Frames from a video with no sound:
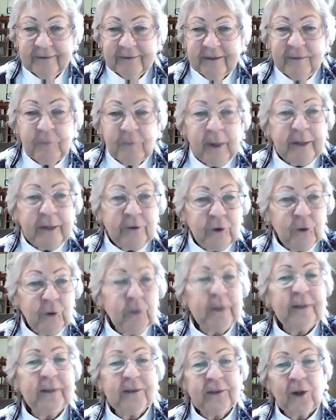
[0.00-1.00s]
And by
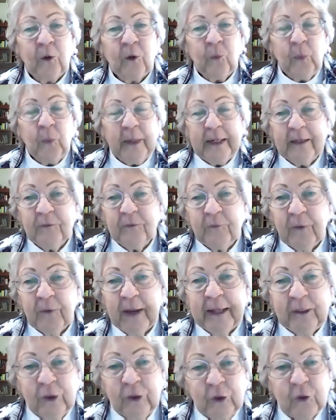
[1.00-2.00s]
doing so, we can
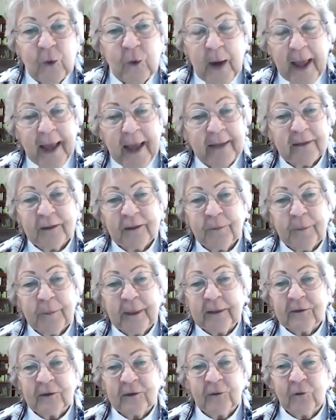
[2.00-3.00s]
find new
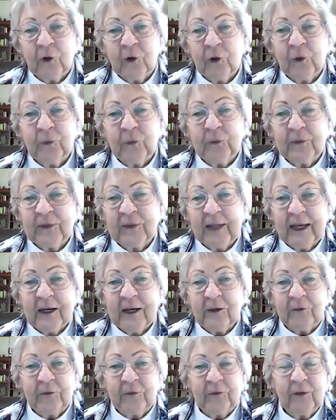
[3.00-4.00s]
aspects of our own
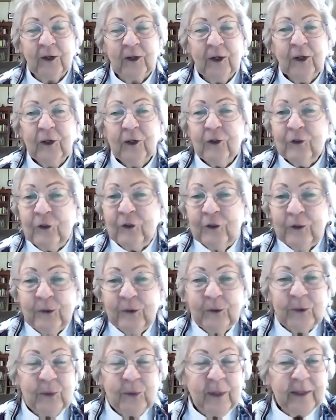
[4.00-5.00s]
selves,
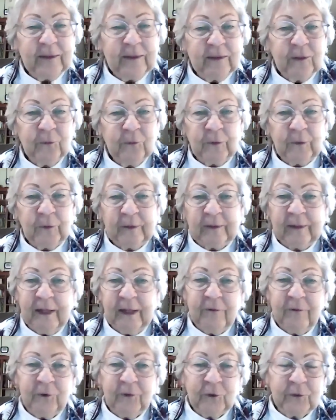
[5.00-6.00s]
new and different
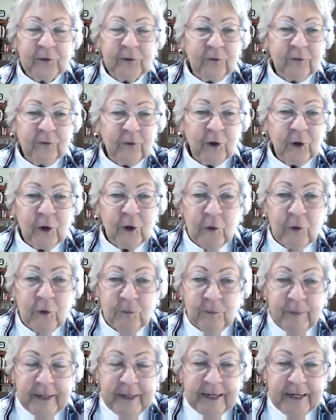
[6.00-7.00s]
levels of our
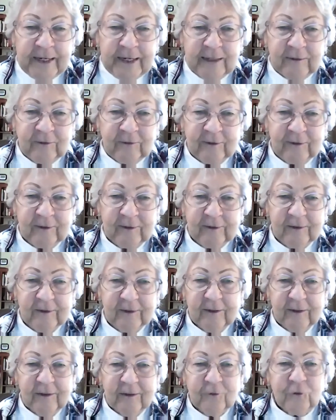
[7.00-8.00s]
own being,
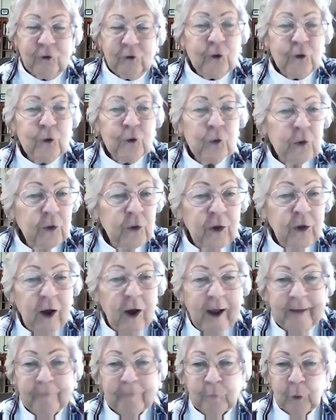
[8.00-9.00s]
new
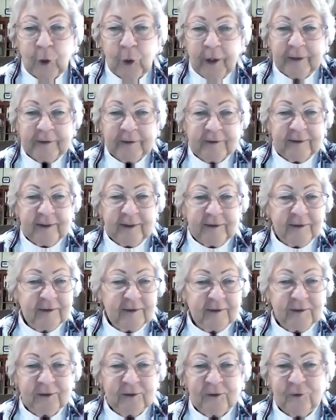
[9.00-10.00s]
thought
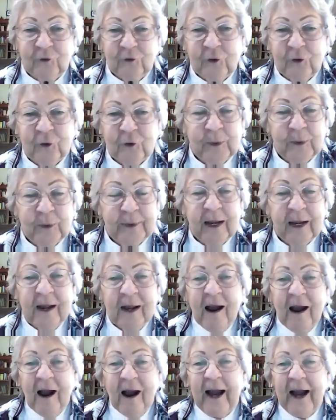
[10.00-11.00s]
processes, new and
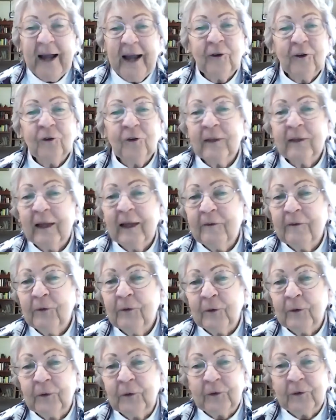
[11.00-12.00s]
higher
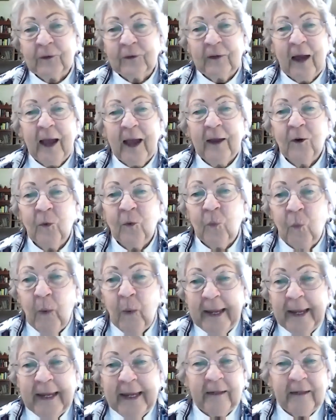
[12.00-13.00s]
levels, higher
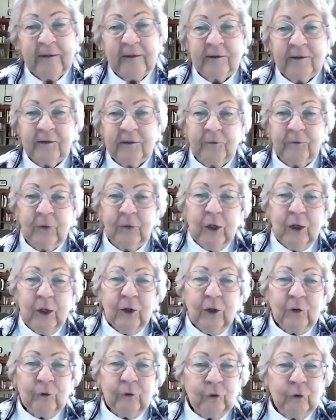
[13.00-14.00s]
ways of
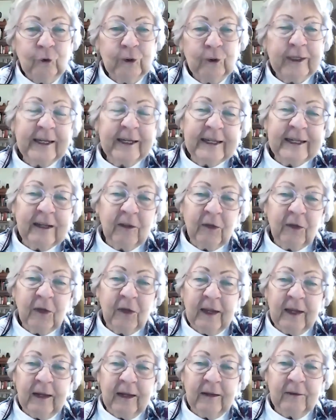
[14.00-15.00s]
looking at
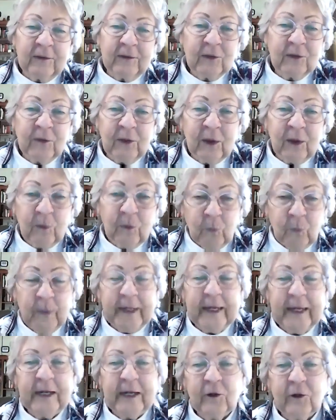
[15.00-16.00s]
things so that
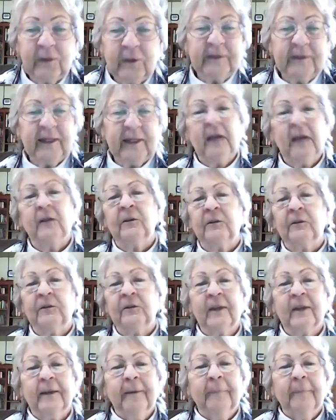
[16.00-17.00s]
we
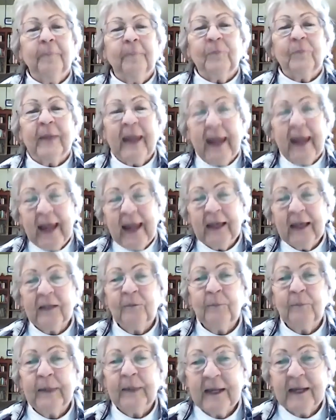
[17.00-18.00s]
ourselves
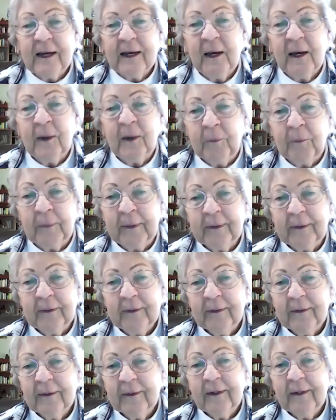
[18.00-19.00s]
can become
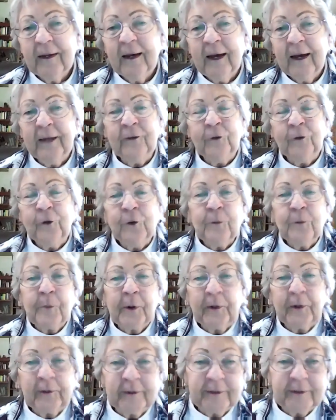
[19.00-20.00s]
a new
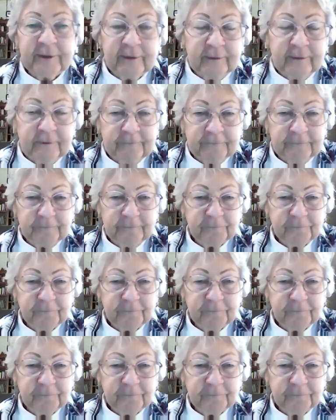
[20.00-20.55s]
person.